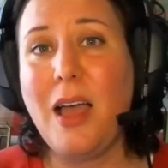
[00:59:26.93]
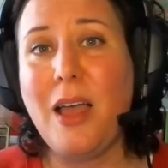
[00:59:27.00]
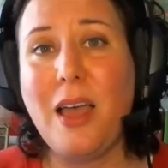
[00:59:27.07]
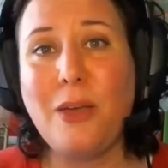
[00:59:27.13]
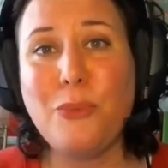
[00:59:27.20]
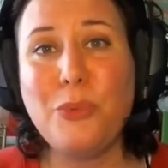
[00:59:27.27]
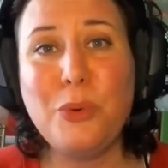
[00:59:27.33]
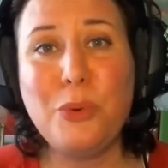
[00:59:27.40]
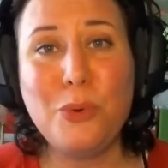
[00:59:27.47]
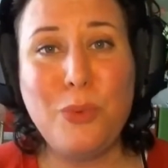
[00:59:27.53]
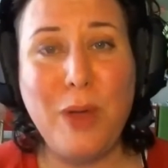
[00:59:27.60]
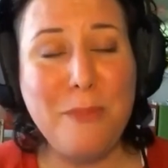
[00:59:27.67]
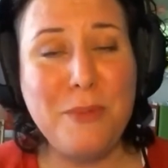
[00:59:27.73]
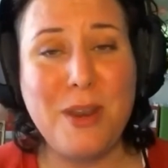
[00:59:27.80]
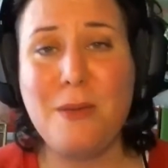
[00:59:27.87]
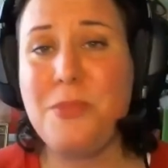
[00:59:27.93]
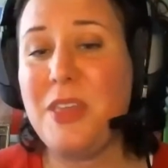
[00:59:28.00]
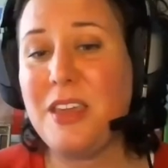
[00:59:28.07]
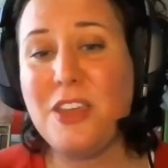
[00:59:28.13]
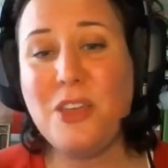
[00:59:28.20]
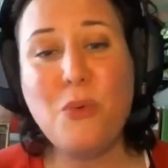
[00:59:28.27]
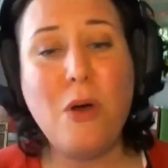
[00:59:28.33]
uh, we will wrap it up.
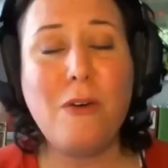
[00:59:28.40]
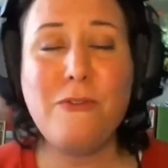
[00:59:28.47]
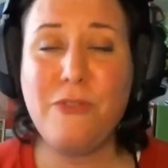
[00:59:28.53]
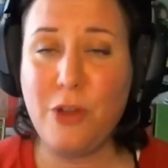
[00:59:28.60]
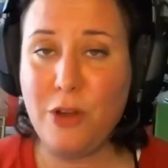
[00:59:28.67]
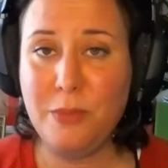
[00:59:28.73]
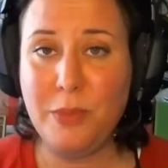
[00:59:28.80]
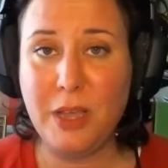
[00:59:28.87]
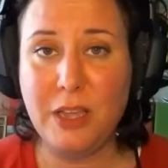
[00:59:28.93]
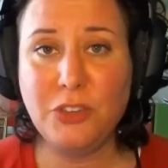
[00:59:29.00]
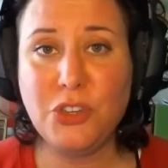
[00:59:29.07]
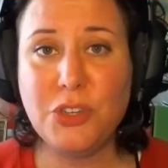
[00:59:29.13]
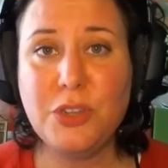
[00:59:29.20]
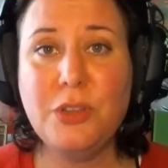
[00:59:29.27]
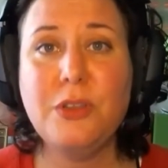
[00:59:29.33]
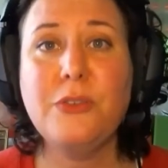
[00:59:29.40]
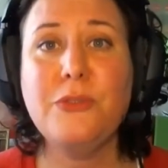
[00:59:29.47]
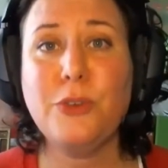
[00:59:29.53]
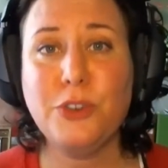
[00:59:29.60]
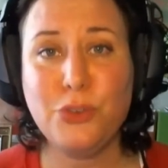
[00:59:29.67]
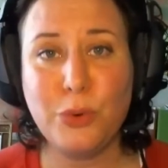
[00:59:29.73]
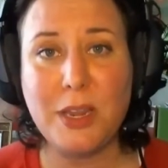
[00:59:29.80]
Thank you all very much
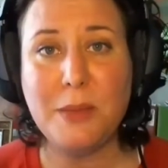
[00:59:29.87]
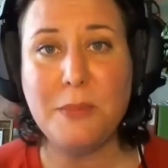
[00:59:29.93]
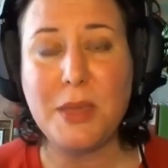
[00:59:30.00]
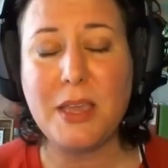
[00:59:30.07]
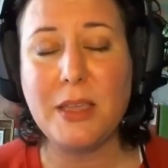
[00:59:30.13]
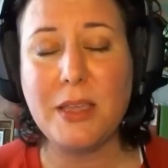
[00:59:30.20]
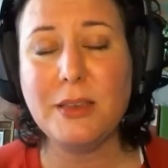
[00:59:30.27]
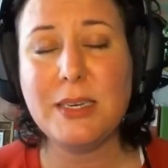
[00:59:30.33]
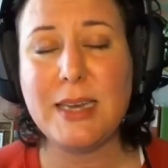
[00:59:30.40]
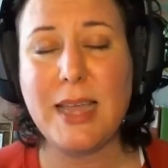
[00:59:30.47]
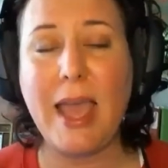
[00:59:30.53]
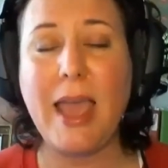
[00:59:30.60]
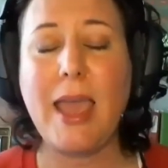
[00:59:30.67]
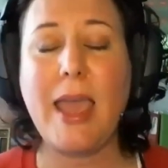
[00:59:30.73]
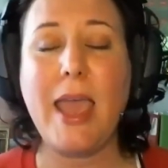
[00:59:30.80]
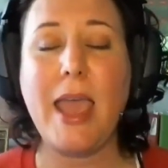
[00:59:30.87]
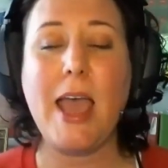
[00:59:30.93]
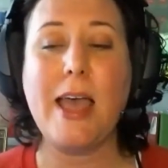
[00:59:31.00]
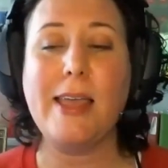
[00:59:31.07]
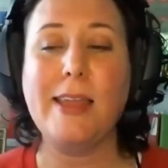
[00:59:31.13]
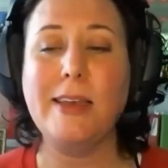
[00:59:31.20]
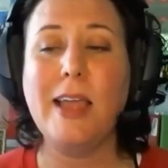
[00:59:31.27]
for joining me today.
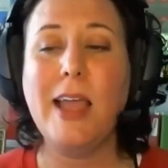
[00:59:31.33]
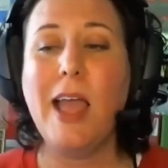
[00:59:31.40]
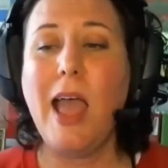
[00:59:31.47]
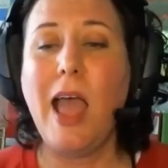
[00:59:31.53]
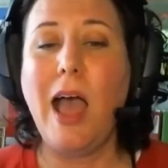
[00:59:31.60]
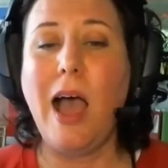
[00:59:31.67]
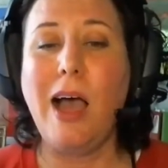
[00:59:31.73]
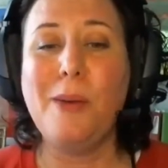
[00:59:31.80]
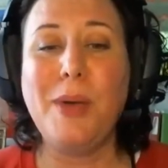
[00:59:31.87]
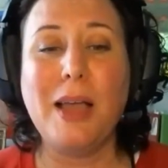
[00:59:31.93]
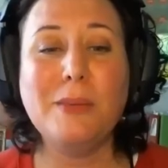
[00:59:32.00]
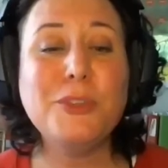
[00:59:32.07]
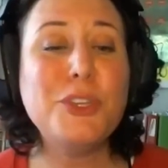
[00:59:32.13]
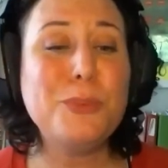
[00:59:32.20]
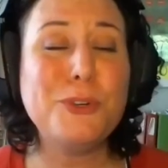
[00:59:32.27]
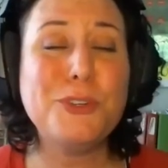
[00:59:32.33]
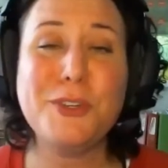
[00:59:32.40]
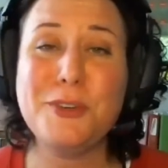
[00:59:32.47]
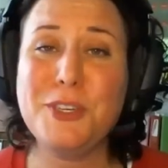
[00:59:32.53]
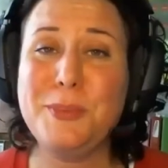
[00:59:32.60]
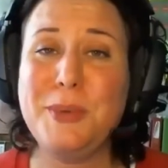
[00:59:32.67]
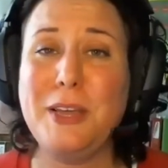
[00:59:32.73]
And um, I'm super
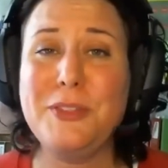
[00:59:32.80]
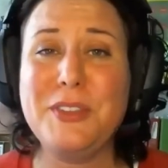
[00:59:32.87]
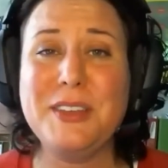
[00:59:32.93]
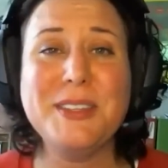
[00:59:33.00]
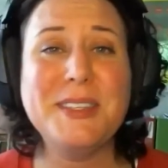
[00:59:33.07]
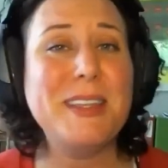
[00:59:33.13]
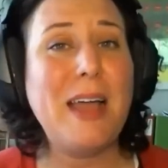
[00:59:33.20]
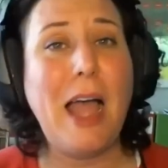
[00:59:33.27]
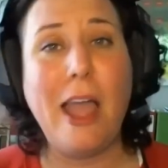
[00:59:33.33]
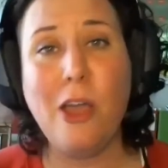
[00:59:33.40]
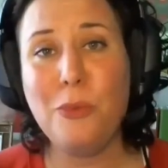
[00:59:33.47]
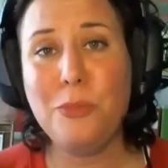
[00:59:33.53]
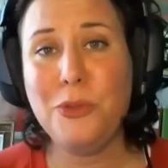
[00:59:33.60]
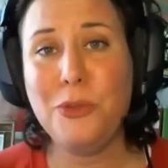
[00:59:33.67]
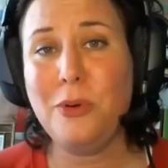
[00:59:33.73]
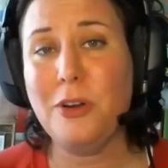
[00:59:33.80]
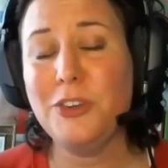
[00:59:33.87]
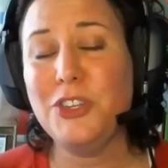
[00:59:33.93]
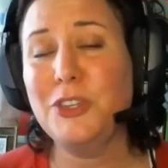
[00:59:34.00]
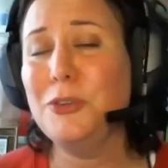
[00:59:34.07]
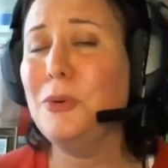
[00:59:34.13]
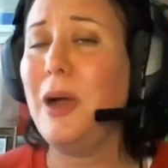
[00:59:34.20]
stoked about this. I hope you are
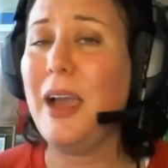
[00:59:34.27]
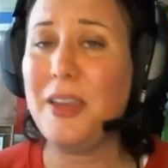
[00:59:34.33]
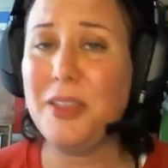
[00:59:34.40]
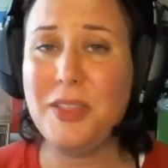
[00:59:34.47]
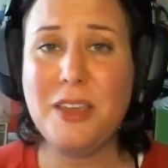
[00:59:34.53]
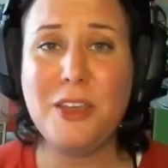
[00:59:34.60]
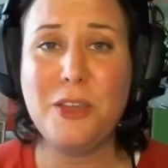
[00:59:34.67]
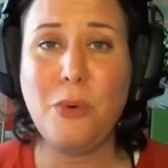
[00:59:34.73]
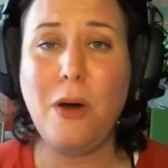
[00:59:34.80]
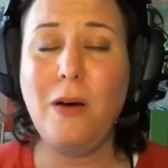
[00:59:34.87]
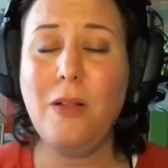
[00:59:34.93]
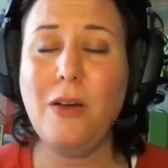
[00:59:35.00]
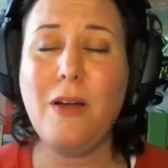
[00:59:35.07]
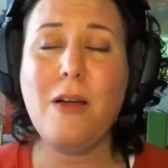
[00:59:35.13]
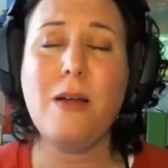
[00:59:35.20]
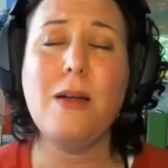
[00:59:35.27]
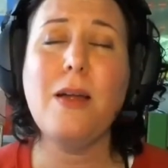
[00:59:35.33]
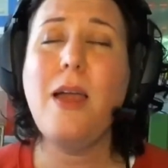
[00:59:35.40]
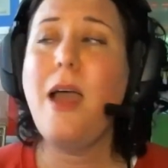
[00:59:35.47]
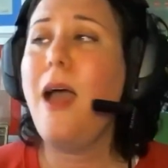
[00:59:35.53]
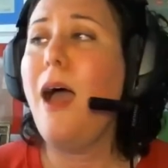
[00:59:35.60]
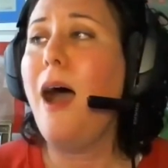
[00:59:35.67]
too. I think you all are.
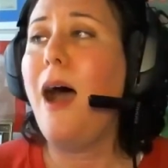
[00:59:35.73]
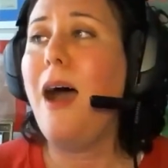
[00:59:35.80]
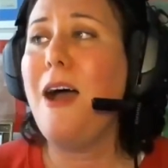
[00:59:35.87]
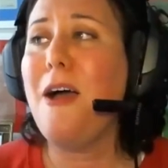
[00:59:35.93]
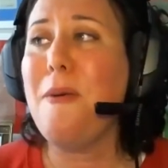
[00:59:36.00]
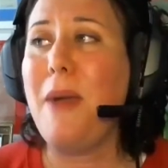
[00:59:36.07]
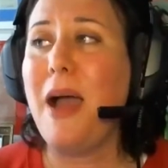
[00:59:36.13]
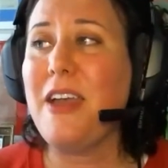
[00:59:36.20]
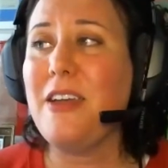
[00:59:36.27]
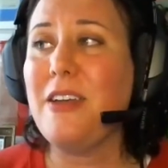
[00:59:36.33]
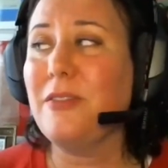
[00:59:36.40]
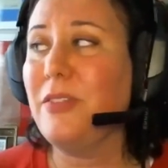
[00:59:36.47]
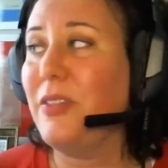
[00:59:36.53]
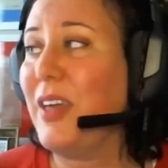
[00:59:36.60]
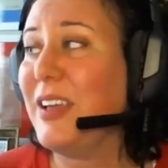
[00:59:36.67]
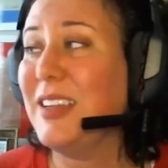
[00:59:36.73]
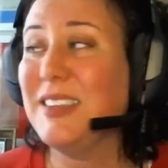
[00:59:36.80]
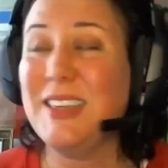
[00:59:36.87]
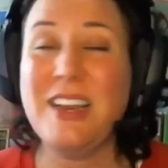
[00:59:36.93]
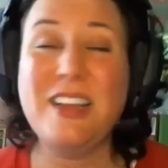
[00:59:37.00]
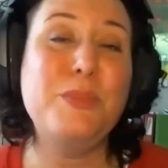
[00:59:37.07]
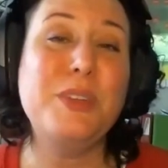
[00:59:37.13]
Um, I, like I
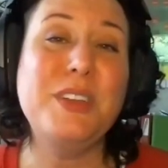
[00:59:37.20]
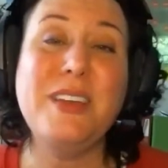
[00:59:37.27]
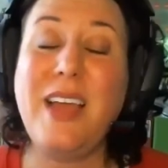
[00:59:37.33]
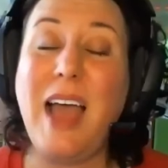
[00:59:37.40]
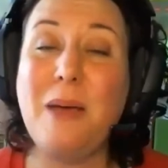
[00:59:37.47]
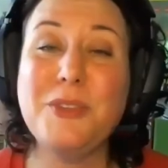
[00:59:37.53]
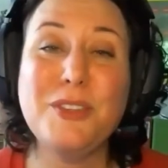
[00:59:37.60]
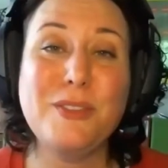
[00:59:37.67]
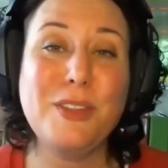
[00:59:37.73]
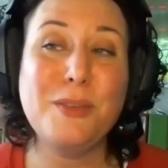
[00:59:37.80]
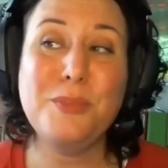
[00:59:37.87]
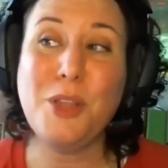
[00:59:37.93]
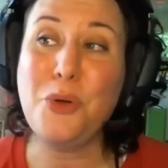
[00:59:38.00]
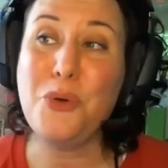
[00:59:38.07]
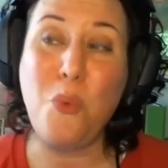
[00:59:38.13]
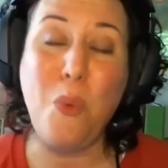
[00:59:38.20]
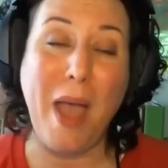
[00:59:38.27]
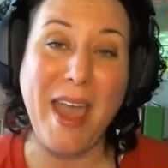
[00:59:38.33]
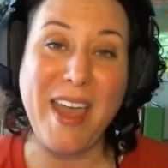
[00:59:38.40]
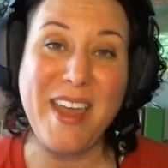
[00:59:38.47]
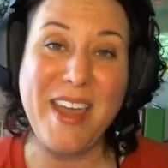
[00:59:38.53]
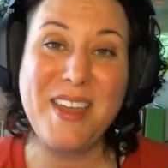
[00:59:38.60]
said, I've been absolutely blown
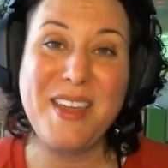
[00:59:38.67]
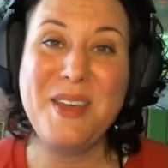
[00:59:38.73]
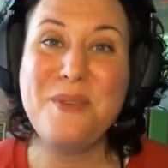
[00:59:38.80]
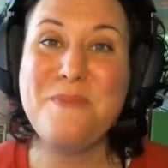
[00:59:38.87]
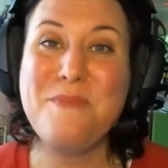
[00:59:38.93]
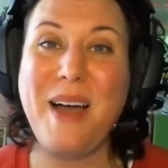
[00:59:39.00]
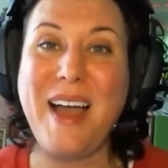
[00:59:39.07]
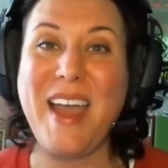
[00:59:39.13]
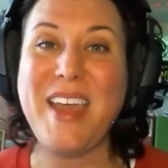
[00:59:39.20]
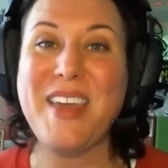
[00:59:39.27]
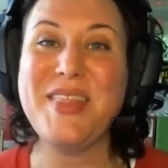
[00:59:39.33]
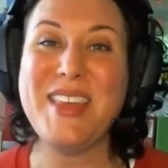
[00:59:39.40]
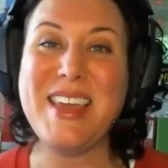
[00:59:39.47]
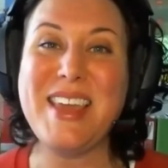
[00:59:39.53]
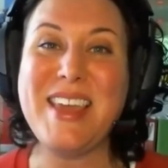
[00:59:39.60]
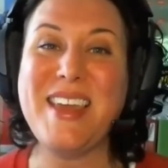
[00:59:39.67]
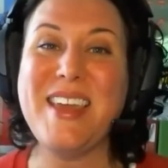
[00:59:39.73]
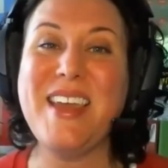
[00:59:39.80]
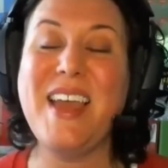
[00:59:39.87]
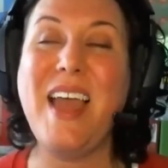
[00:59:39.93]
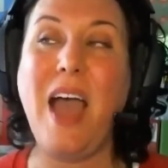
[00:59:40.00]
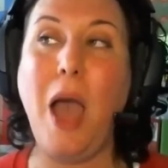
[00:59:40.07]
away by
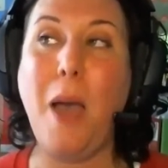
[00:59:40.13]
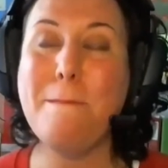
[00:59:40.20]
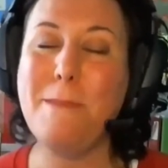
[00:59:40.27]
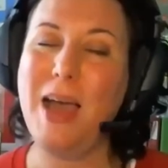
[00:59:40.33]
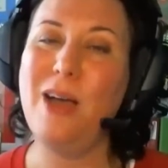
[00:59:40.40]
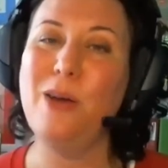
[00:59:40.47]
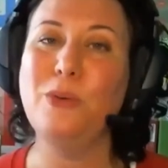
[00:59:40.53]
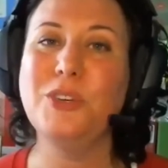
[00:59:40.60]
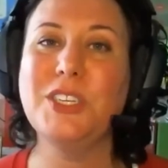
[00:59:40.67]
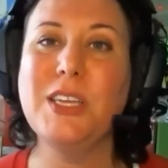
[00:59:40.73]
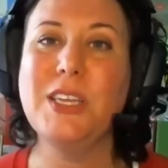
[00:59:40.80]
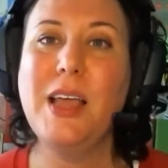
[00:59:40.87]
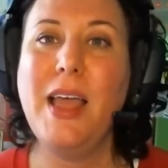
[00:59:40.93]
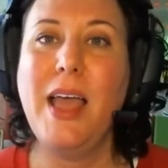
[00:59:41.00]
the amount